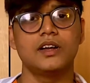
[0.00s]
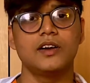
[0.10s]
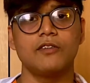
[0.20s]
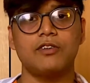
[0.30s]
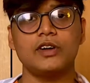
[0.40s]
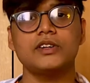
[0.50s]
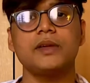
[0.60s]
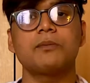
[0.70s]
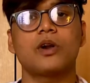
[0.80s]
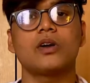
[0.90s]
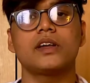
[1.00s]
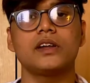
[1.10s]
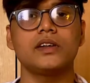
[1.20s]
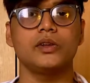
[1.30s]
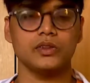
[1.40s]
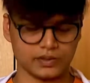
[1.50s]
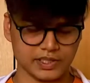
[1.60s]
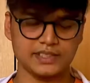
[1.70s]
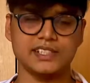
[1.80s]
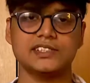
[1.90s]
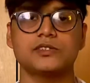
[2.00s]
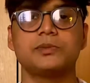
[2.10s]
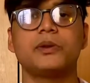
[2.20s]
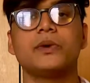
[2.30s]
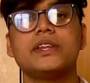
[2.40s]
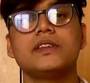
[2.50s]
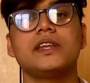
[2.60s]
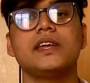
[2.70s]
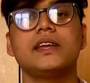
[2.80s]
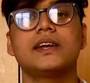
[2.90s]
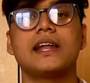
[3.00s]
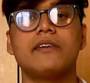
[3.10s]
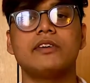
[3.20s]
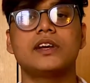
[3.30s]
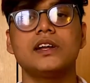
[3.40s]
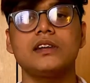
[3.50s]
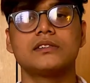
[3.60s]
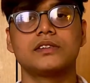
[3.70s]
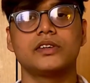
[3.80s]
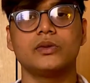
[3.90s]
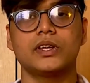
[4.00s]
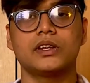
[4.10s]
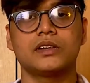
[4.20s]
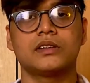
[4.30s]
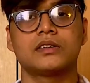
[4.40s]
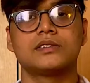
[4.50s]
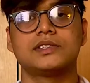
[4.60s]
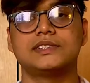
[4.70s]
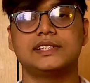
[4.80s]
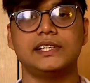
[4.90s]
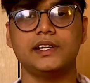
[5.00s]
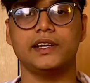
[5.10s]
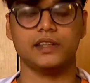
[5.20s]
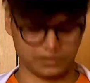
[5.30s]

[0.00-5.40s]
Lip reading: For the bronchial, this is between the clavicle, you can see here